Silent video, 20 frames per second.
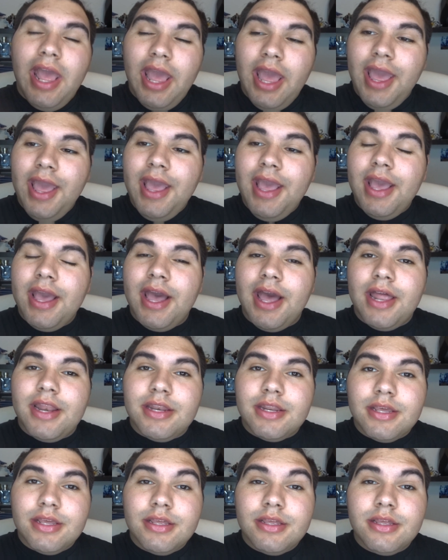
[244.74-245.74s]

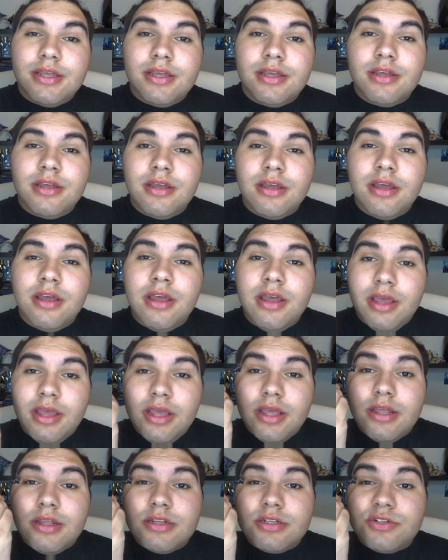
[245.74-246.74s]
and
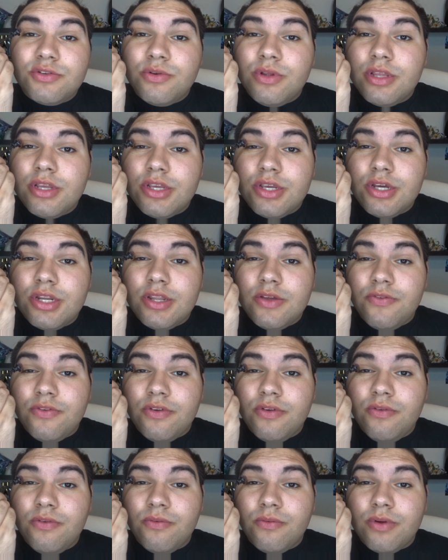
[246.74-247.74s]
it's really good if
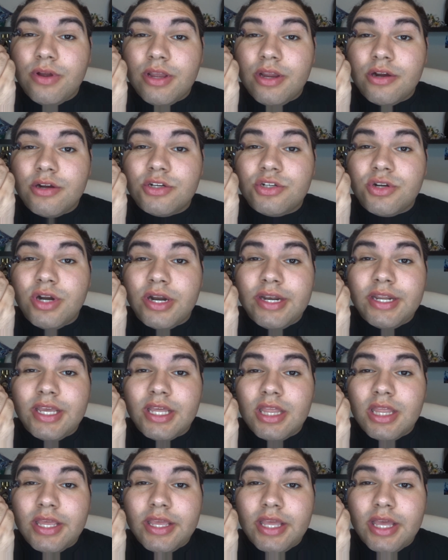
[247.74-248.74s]
you like are trying to
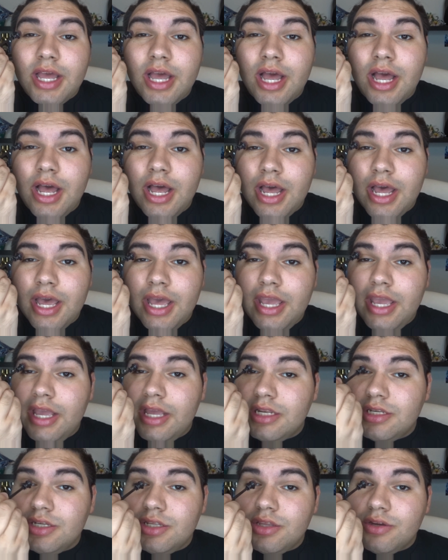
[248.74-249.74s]
get like high
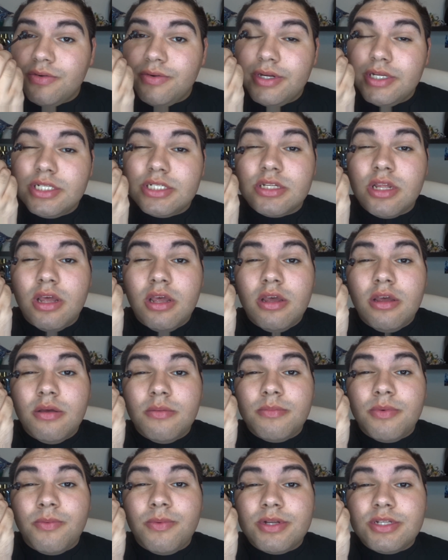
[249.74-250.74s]
into the crease.
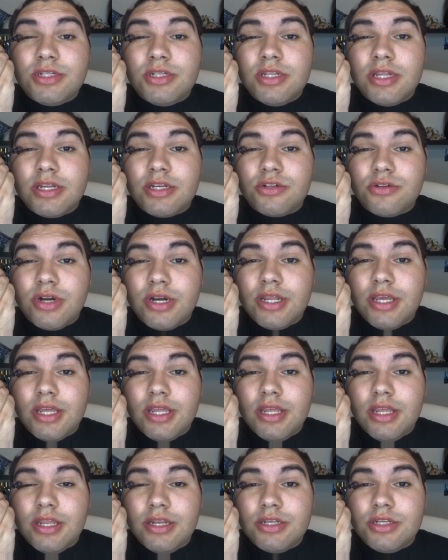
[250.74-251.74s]
But once you like try to
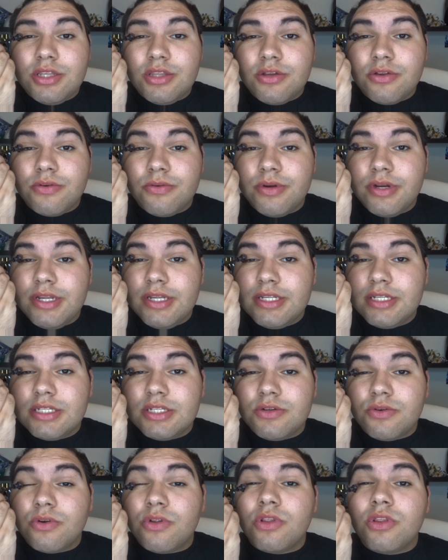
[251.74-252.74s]
get into the
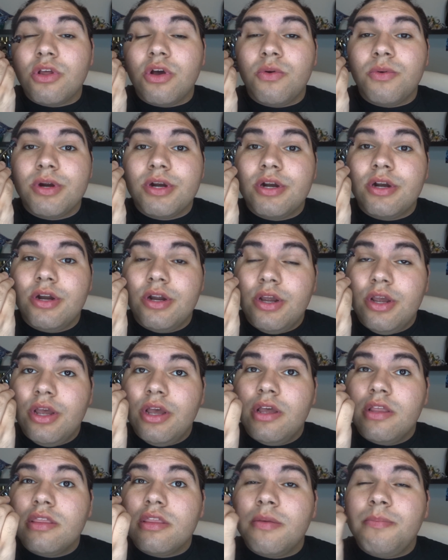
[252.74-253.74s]
crease or lower,
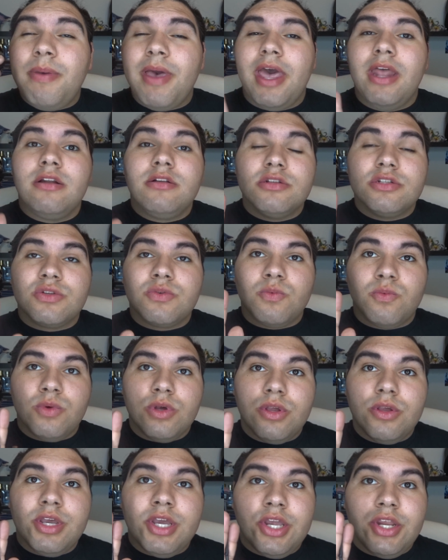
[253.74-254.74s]
the petals
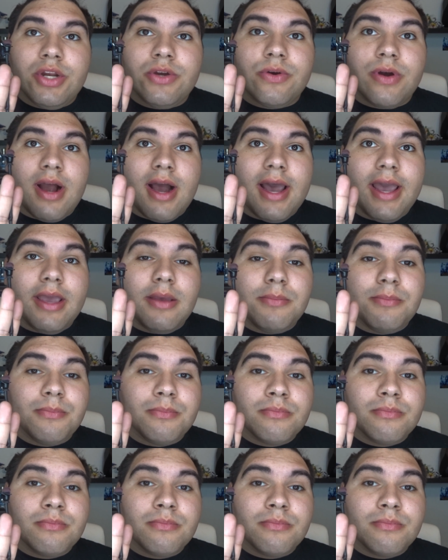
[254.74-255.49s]
will hit your eye.